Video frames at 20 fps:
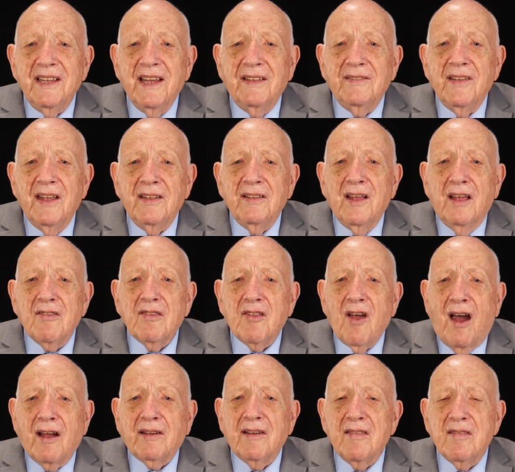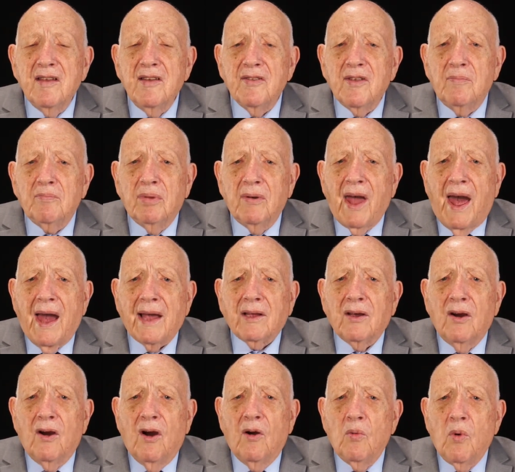And a sock is either
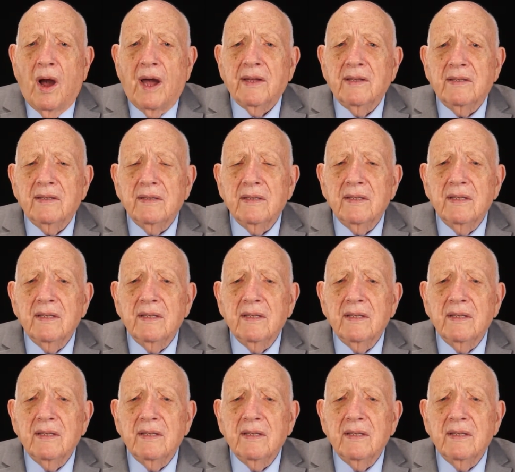black or white.